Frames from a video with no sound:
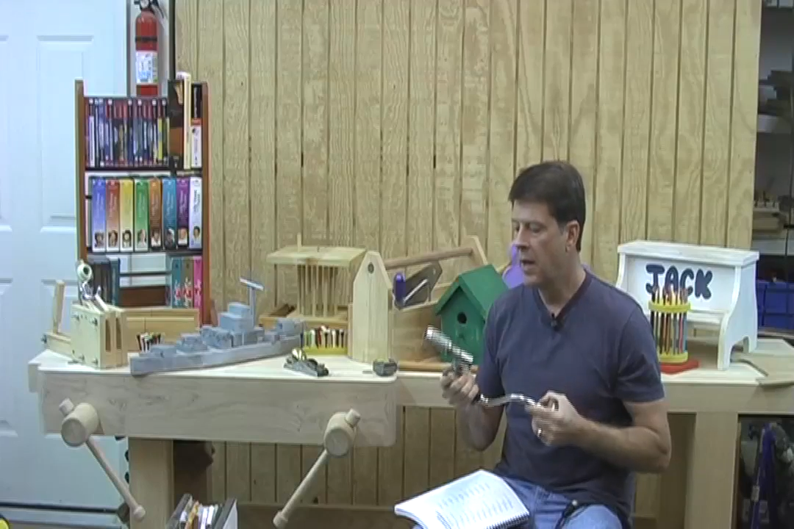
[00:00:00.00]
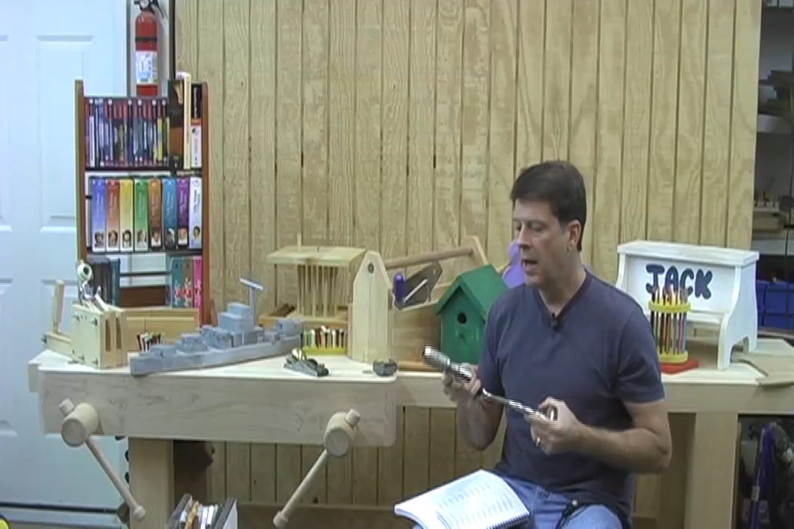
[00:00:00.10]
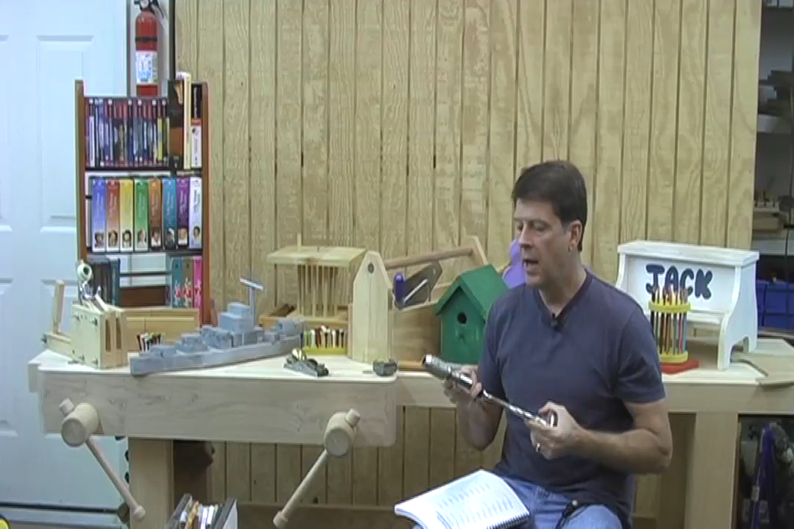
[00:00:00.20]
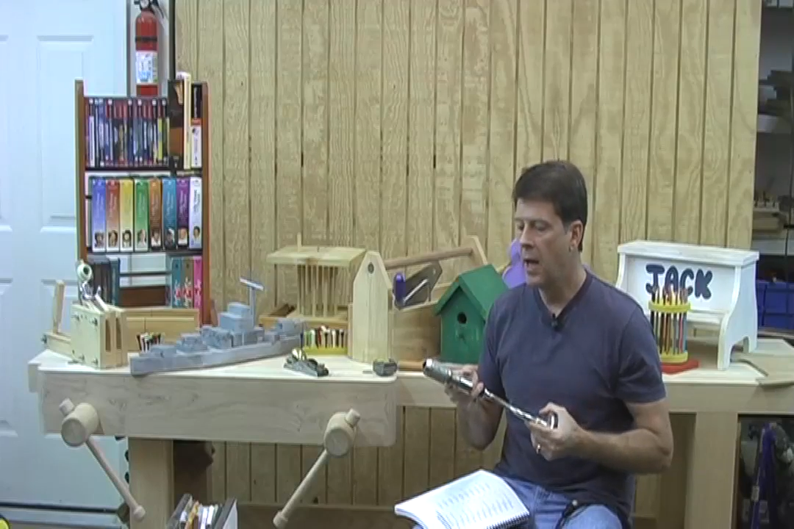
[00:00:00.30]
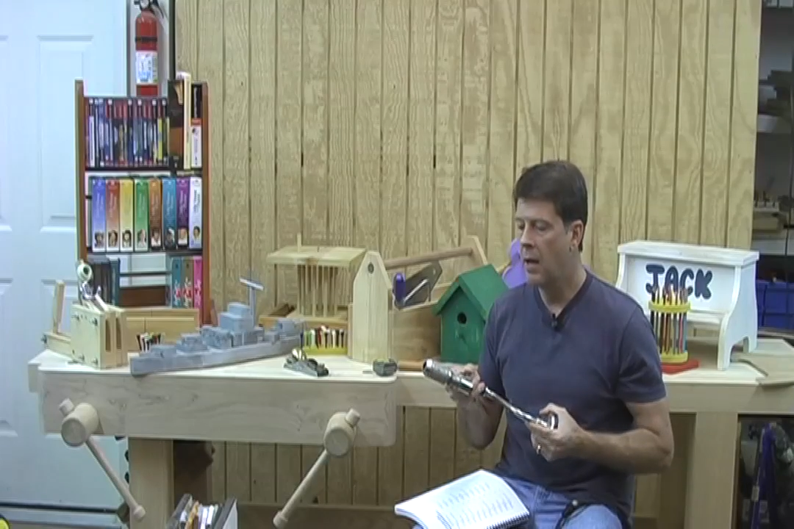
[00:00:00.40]

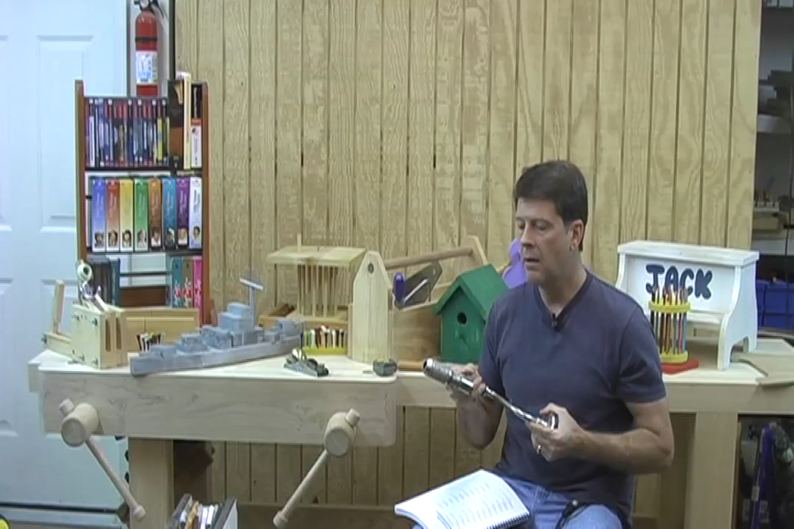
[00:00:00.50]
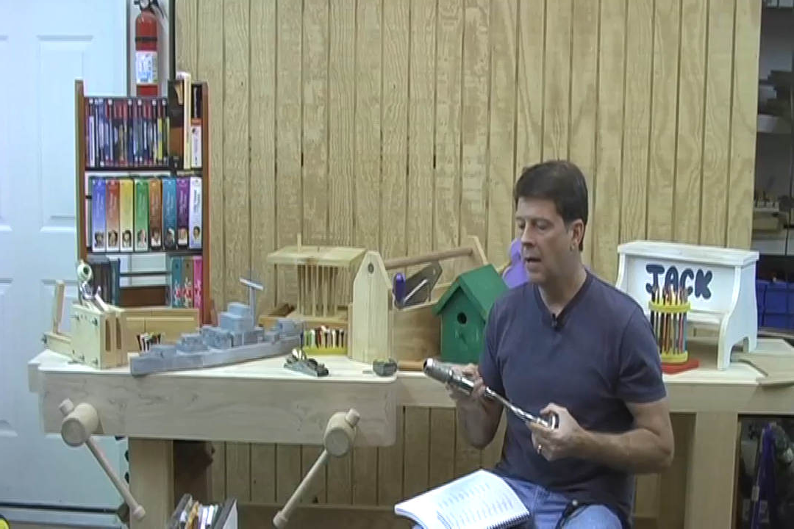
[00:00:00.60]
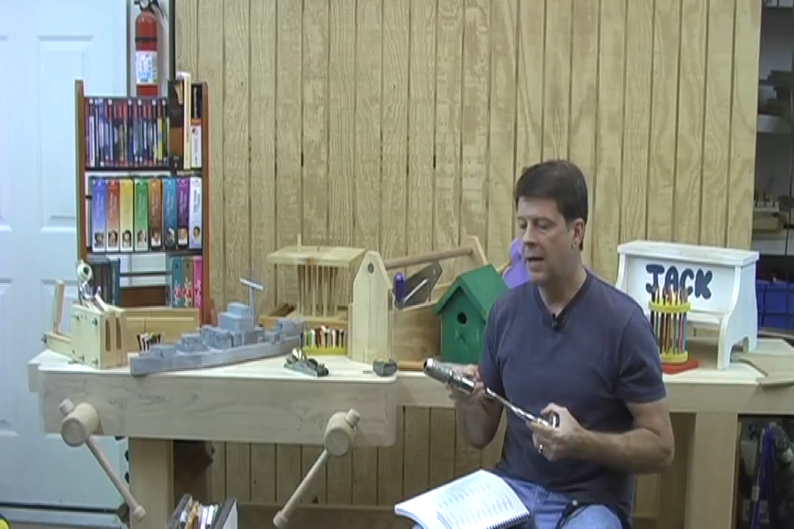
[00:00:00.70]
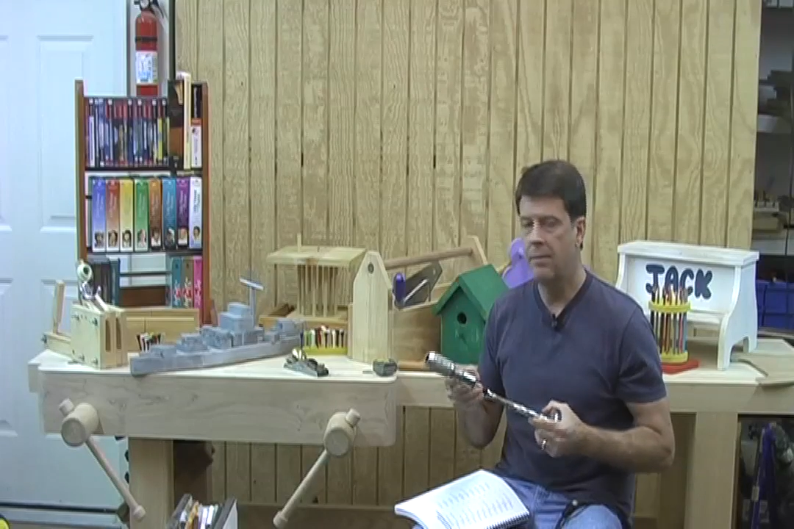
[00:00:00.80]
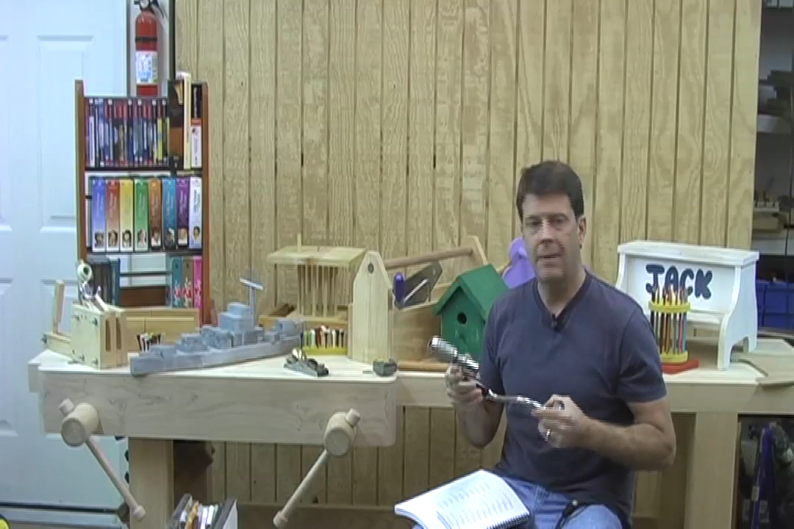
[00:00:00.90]
And
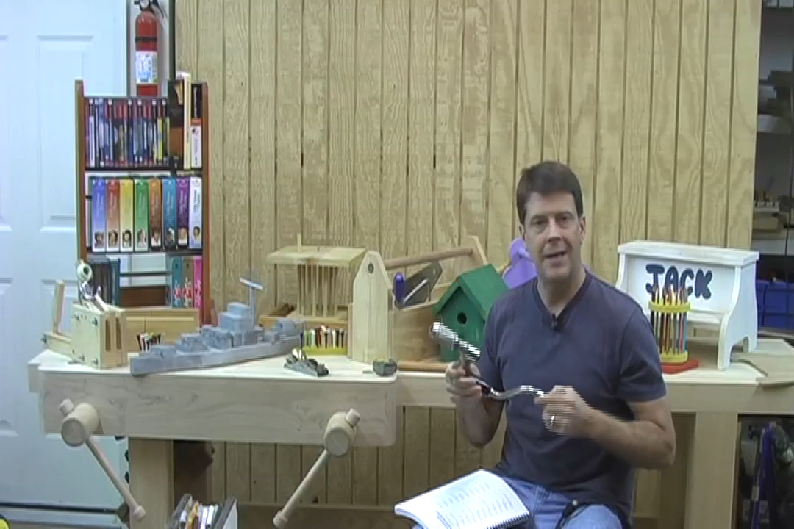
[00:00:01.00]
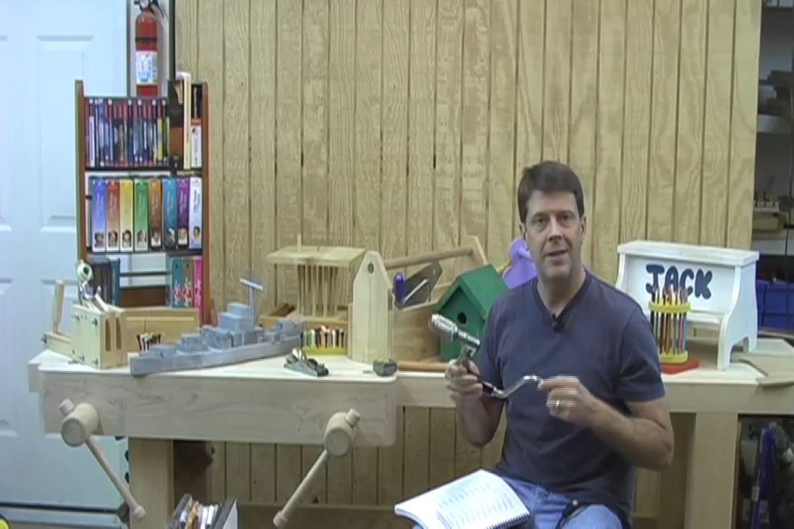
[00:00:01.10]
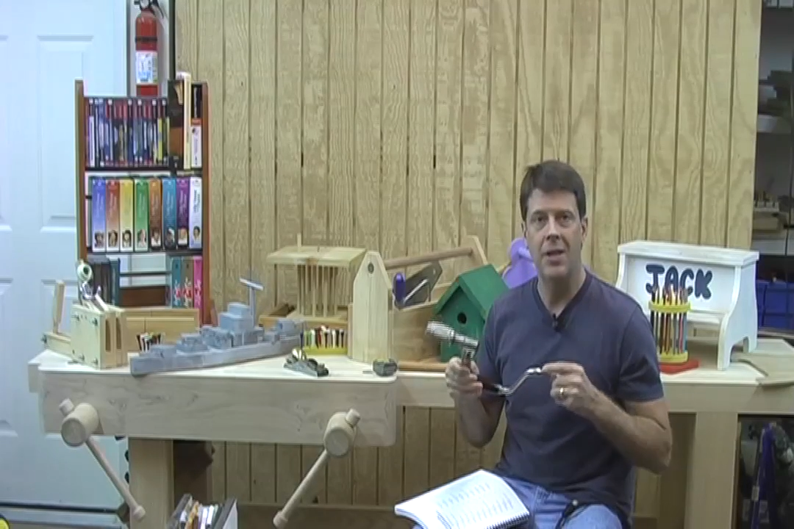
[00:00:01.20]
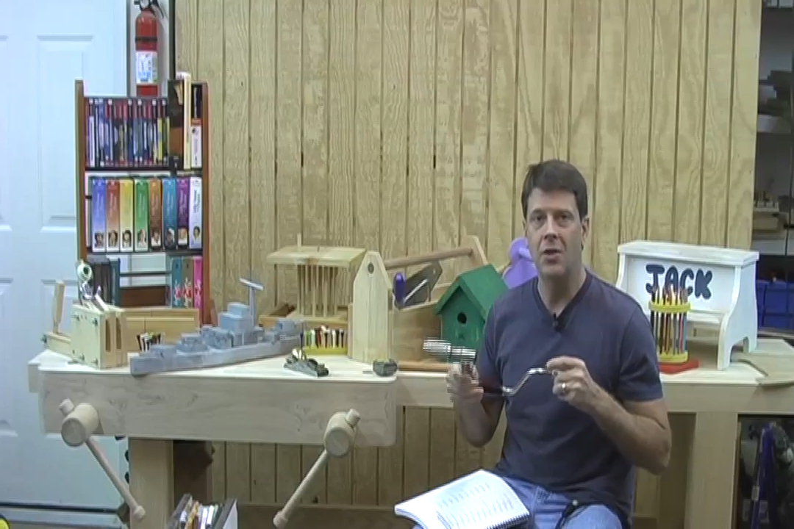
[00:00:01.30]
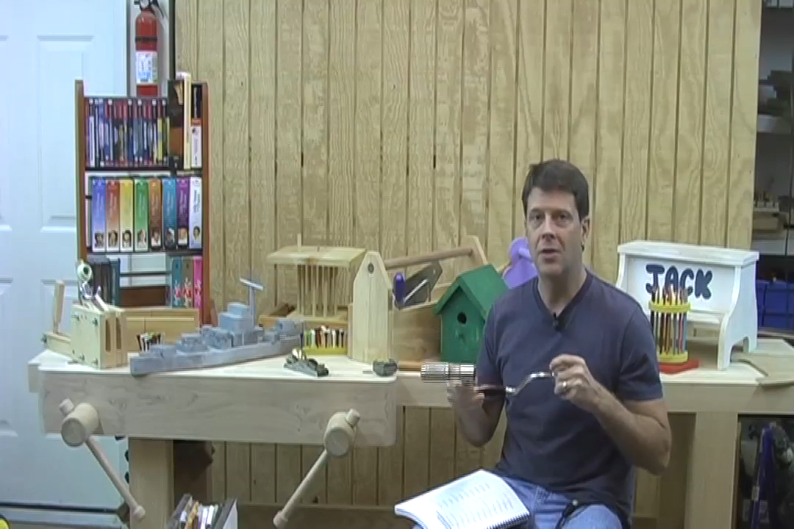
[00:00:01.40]
I
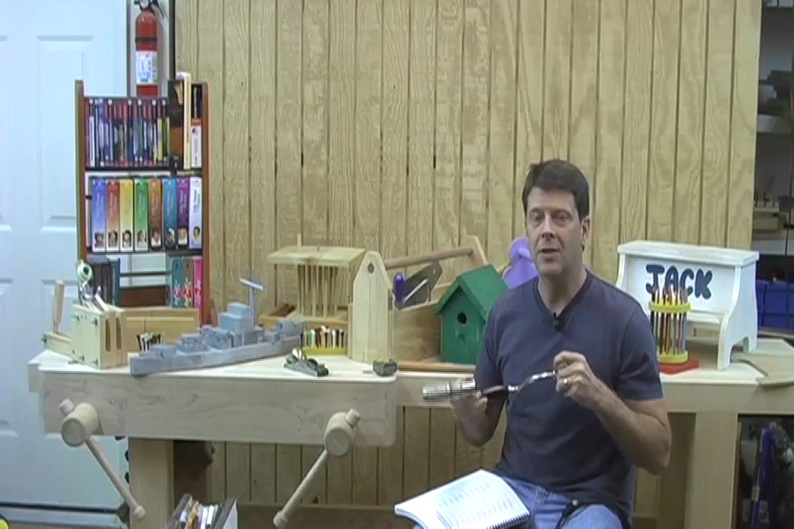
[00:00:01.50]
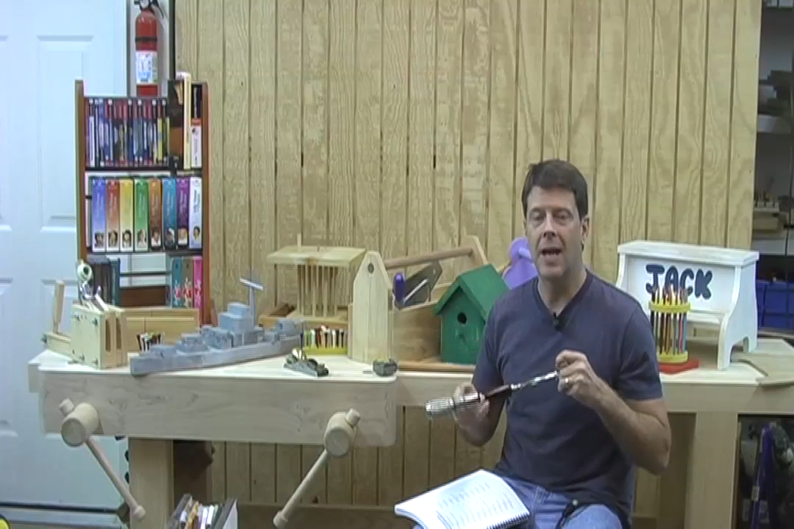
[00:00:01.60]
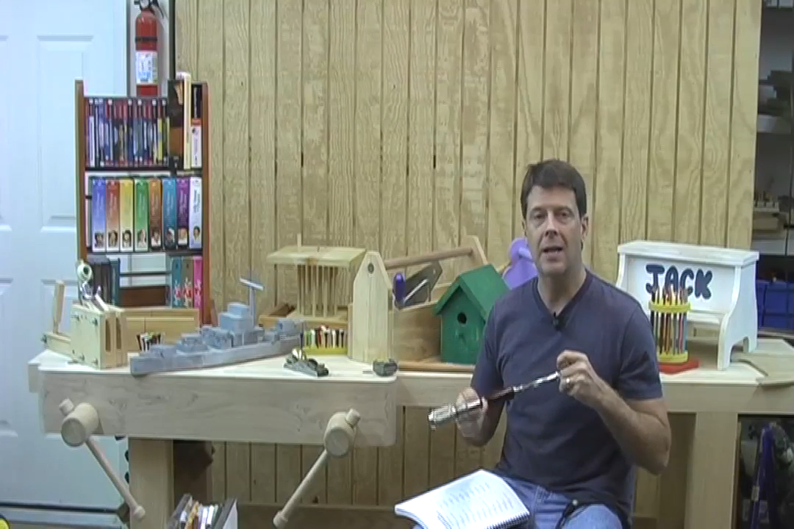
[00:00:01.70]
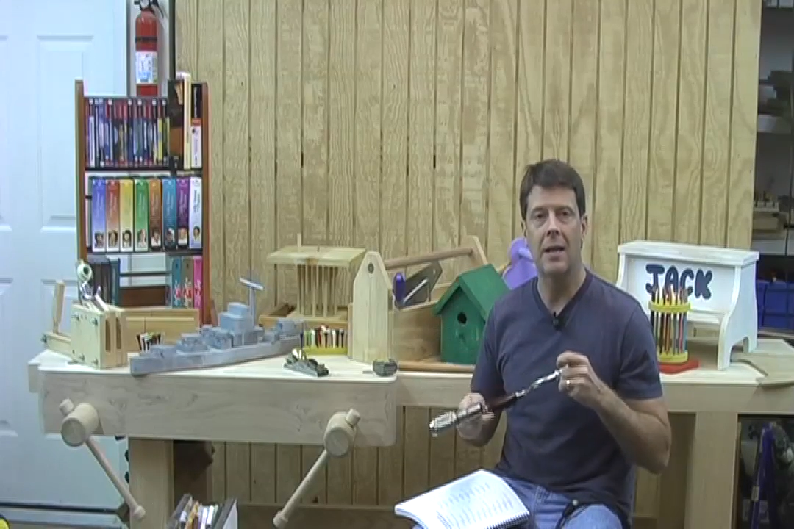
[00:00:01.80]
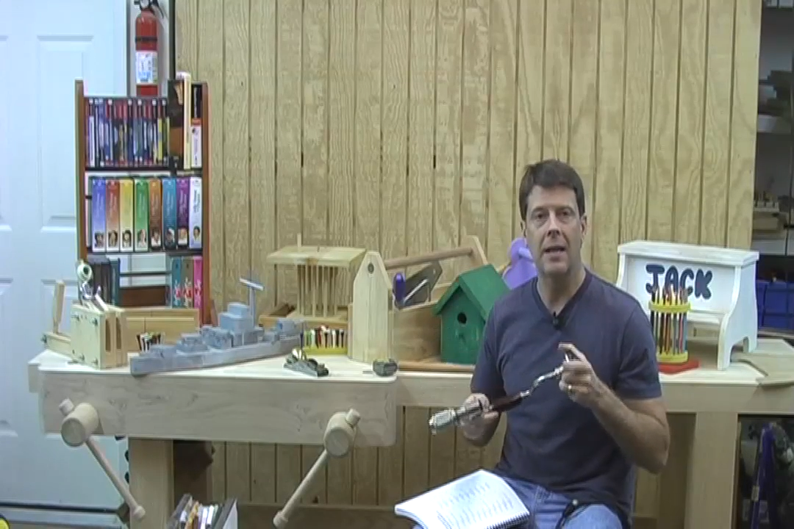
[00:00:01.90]
teach
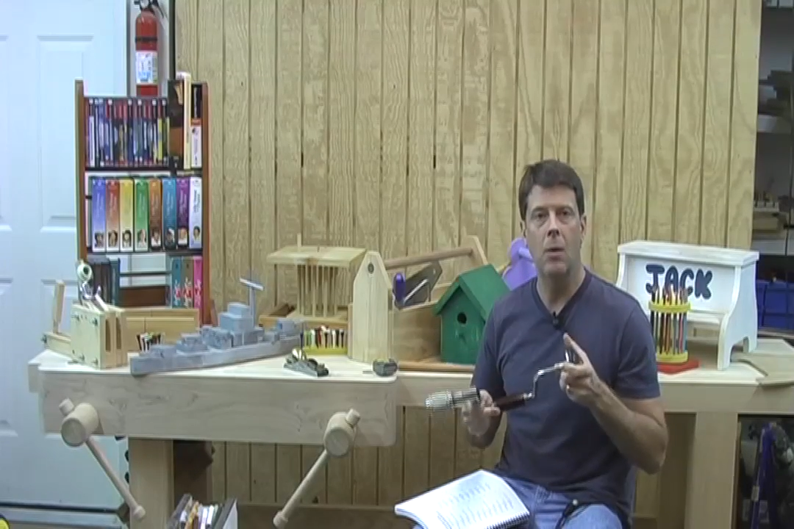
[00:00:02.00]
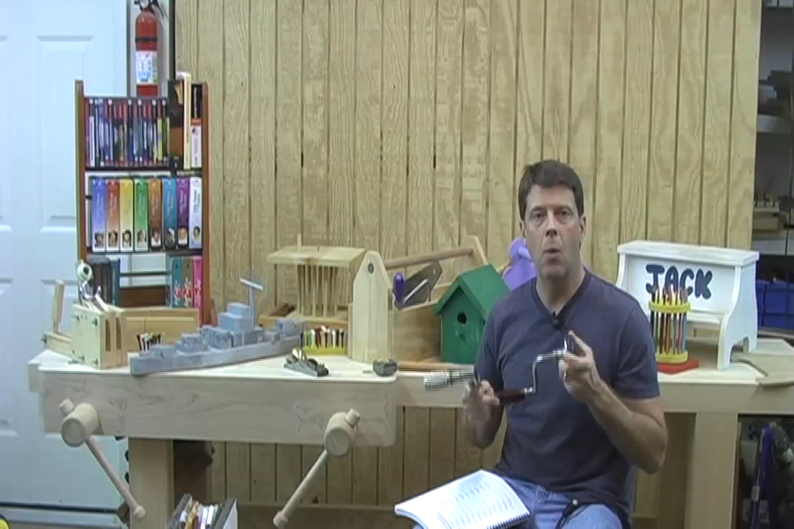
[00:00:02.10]
exactly